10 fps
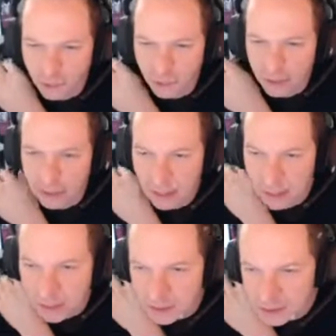3
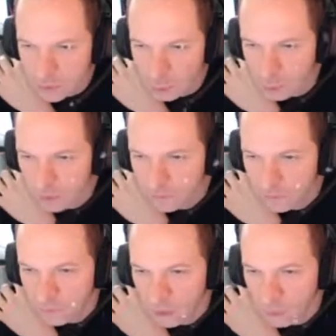has one
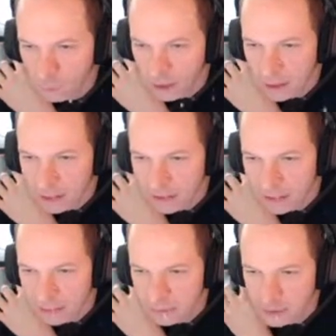of one on his
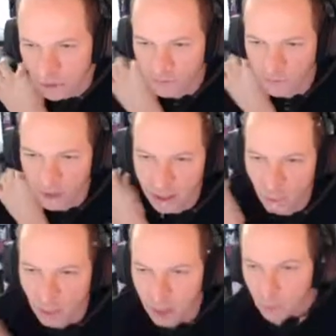team. It's rare to find in the
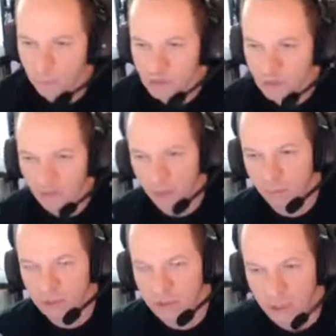wild. 1% to find,
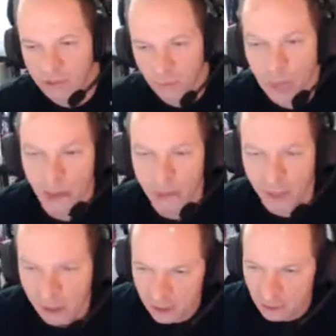1% to catch. Wow,
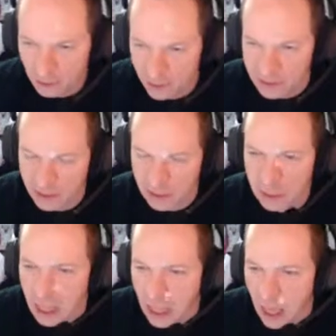okay. Crazy.
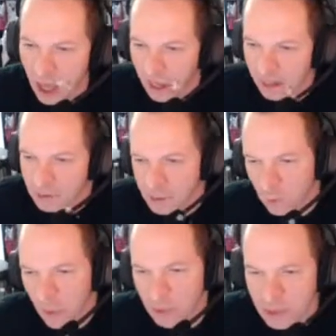Uh, Erzuki,
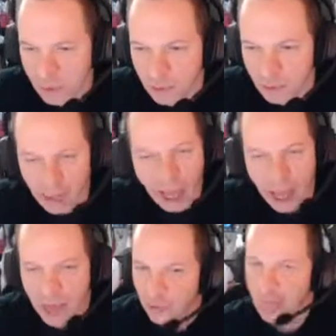why no sub alert?
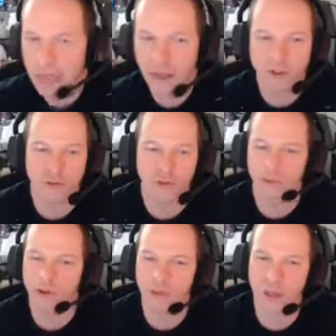I thought I had alerts for
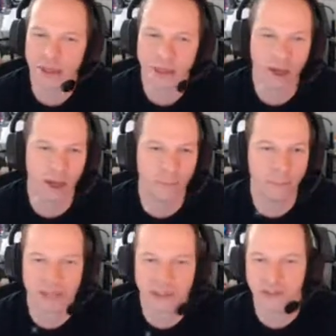everything, um,
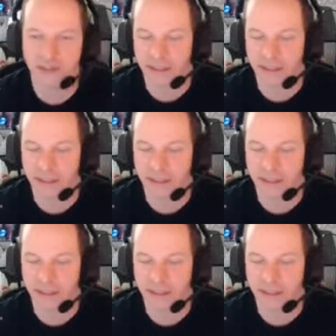but as you could